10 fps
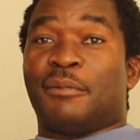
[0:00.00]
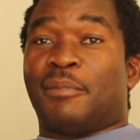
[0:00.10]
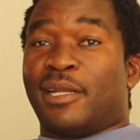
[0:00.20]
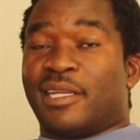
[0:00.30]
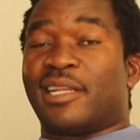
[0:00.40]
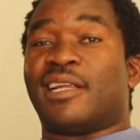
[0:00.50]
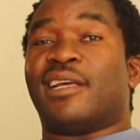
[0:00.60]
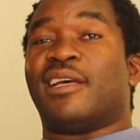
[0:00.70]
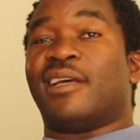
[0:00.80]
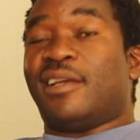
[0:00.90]
but
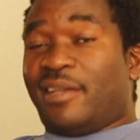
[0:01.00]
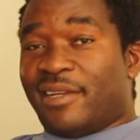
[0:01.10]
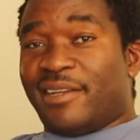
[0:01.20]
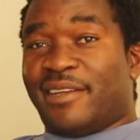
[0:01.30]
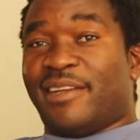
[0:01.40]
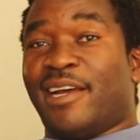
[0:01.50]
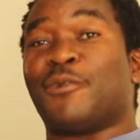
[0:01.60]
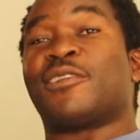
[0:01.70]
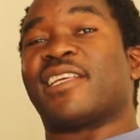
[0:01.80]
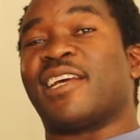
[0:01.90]
uh, I
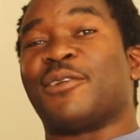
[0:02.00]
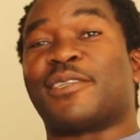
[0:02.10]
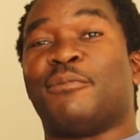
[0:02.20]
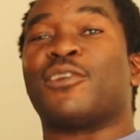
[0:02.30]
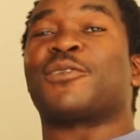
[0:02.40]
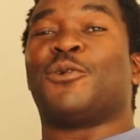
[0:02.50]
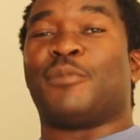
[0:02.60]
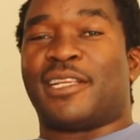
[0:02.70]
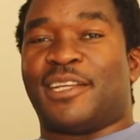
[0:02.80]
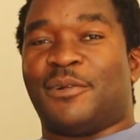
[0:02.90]
would say I was the most
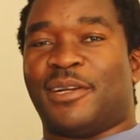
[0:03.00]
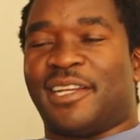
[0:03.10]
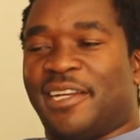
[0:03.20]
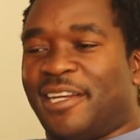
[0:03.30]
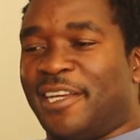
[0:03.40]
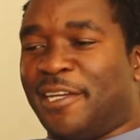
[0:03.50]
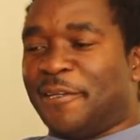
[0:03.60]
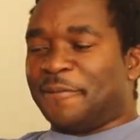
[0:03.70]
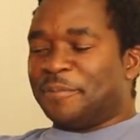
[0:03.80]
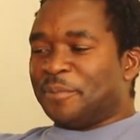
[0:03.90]
committed one.
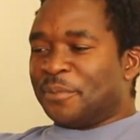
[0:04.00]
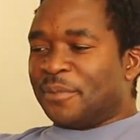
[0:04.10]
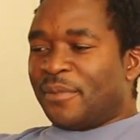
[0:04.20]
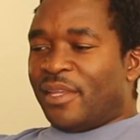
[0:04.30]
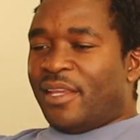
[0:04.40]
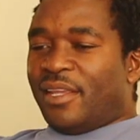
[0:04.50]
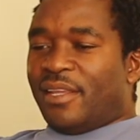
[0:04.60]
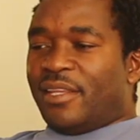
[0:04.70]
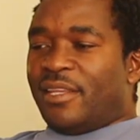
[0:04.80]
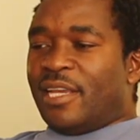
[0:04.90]
Okay. Uh,
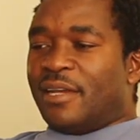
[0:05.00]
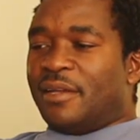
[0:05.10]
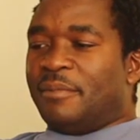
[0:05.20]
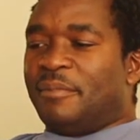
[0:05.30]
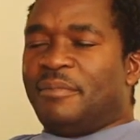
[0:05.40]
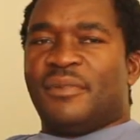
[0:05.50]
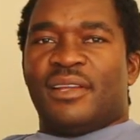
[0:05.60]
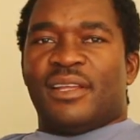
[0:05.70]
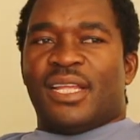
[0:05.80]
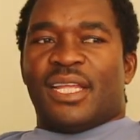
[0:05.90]
yeah,
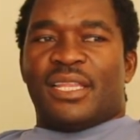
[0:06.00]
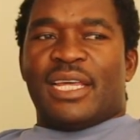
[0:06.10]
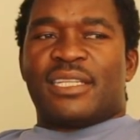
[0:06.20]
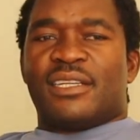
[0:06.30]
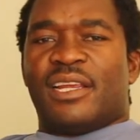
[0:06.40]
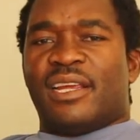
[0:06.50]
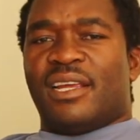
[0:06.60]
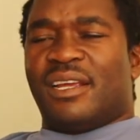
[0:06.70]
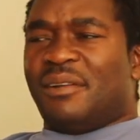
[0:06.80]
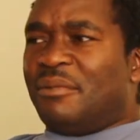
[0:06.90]
that
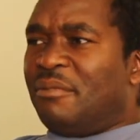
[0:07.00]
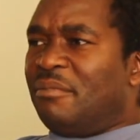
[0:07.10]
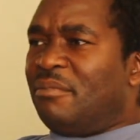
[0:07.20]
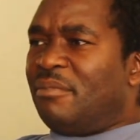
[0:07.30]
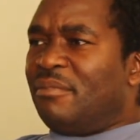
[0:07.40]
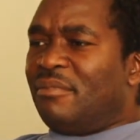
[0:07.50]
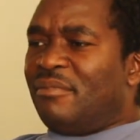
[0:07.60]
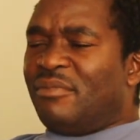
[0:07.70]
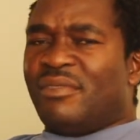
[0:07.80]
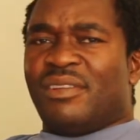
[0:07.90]
year,
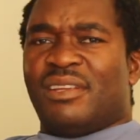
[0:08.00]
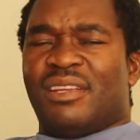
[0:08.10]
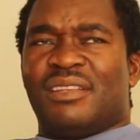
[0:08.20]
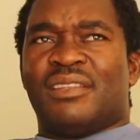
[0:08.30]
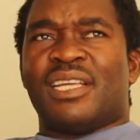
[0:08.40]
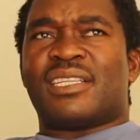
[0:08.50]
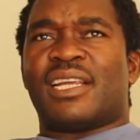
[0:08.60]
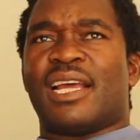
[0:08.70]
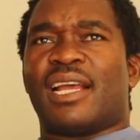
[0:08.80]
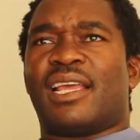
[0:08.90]
that
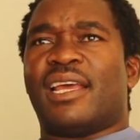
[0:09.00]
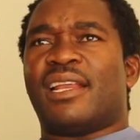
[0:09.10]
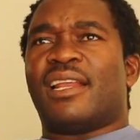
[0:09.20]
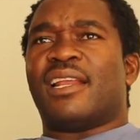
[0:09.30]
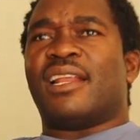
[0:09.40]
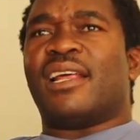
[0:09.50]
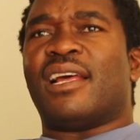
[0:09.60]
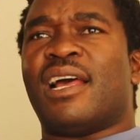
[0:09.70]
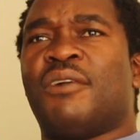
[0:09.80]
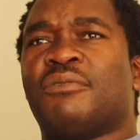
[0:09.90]
year again,
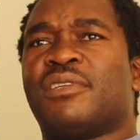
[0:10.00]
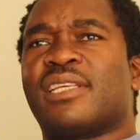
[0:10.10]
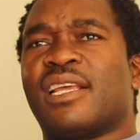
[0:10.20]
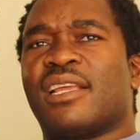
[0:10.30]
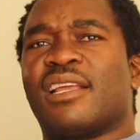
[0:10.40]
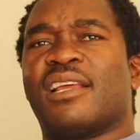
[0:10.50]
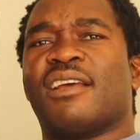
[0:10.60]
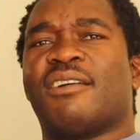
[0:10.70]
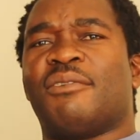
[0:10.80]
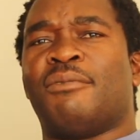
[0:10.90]
I would say
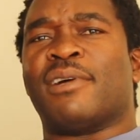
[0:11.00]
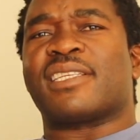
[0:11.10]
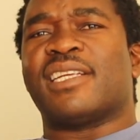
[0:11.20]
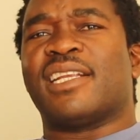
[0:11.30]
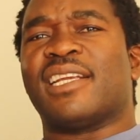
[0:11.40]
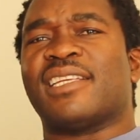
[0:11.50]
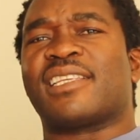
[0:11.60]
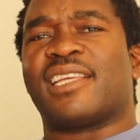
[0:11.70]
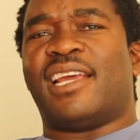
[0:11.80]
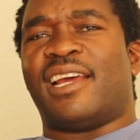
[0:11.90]
was an
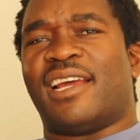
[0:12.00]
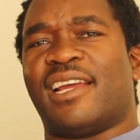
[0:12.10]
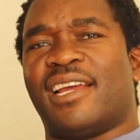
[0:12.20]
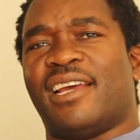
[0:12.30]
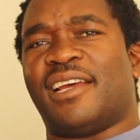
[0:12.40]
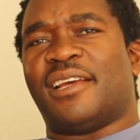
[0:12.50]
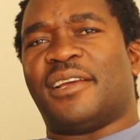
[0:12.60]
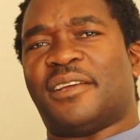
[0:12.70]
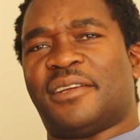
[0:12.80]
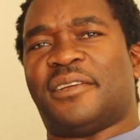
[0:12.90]
easy year.
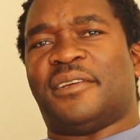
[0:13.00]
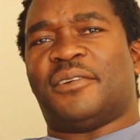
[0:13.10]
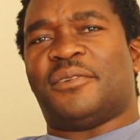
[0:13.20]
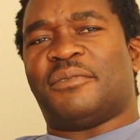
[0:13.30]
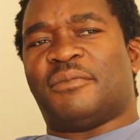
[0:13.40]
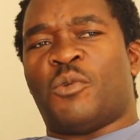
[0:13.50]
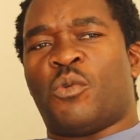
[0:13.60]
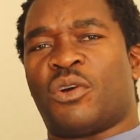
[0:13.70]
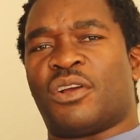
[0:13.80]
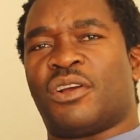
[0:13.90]
Uh,
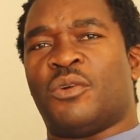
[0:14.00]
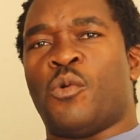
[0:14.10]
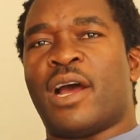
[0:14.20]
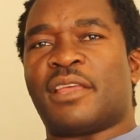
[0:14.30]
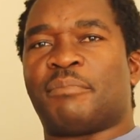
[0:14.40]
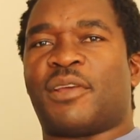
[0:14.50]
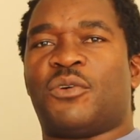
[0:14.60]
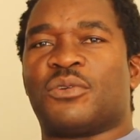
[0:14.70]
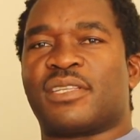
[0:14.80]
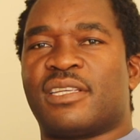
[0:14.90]
why?
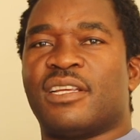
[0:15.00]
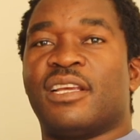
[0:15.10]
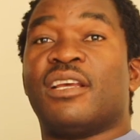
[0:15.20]
Because